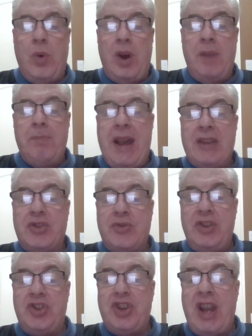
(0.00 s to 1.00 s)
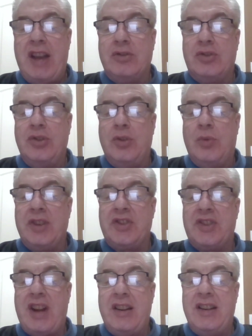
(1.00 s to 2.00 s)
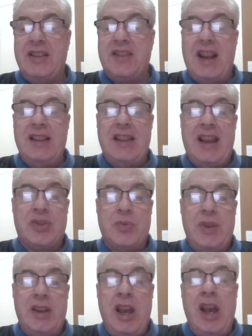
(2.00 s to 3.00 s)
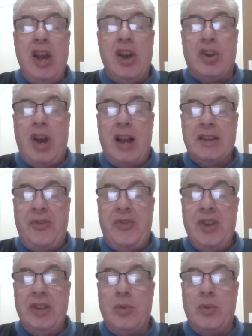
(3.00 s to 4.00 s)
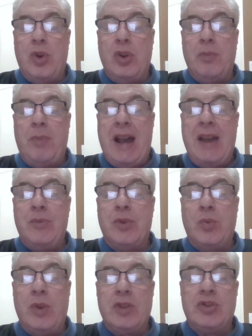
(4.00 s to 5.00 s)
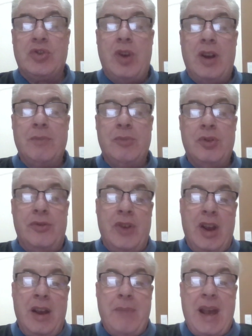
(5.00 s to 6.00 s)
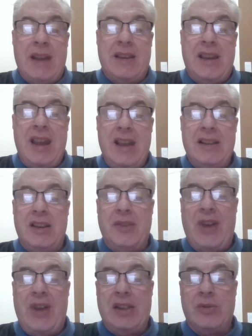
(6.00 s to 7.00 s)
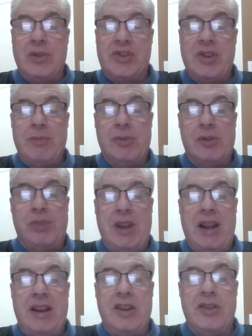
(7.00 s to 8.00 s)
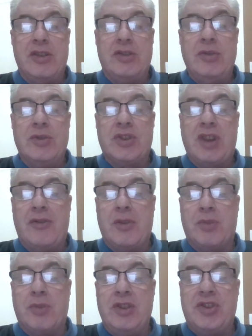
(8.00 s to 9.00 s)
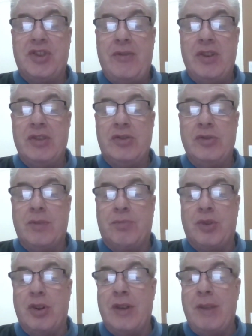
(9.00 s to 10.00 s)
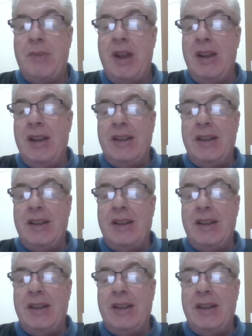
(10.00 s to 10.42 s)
The one, Backstreet Shadow, 2 to 1, started inside last week, caught the field and rolled by with one strong move. Matt Kakaley could follow a similar plan here. The two is covered bridge, 7 to 2 in the program.